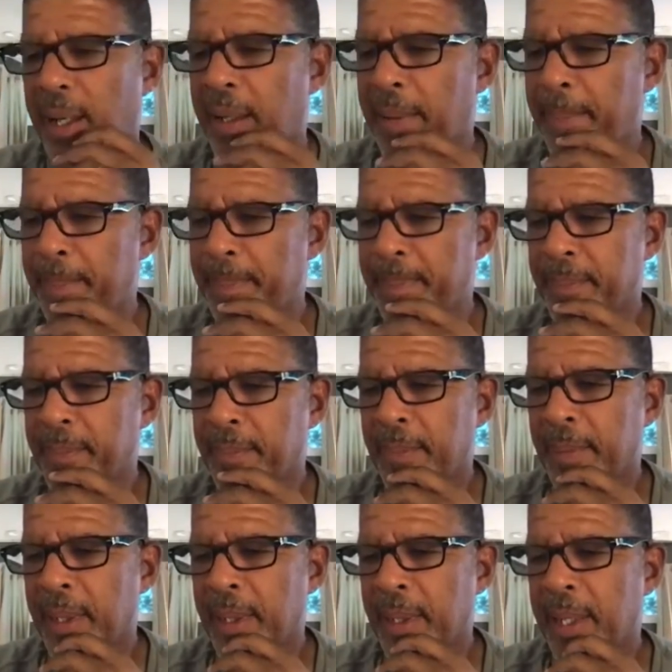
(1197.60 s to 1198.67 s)

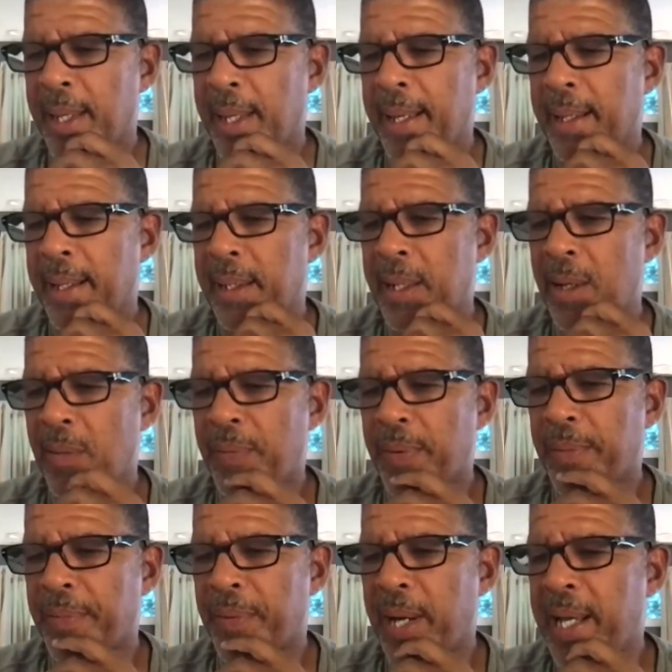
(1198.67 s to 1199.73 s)

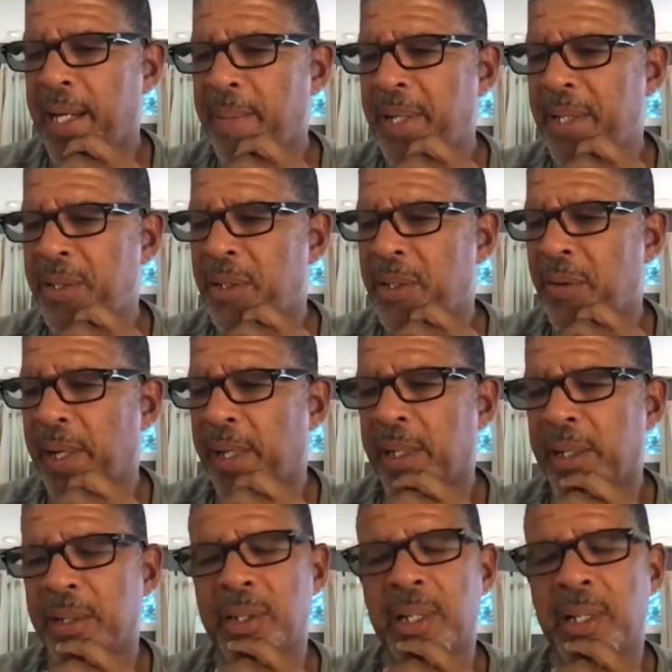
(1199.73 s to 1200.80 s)
for animation
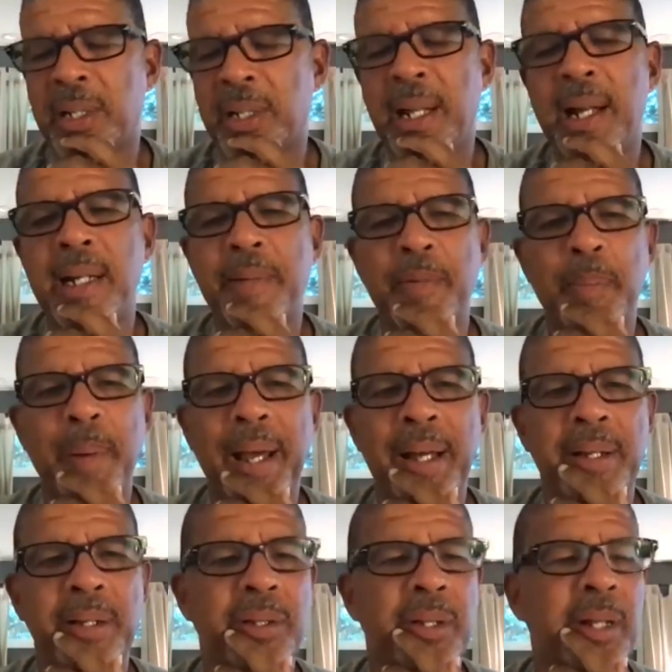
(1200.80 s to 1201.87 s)
directing, there's a lot of different
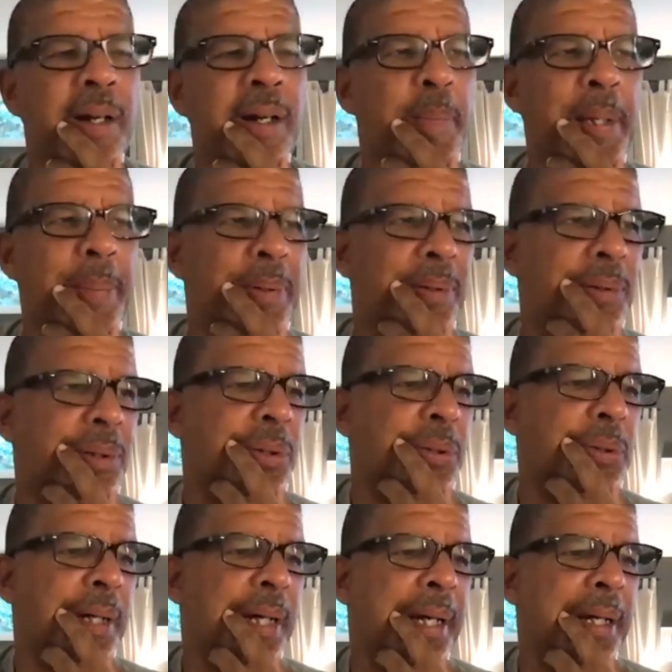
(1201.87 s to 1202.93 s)
paths. There are people
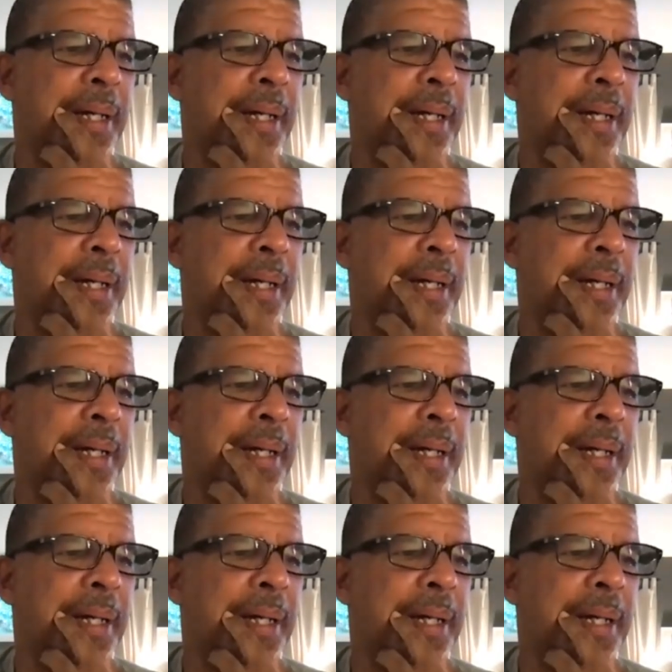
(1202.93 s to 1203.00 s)
who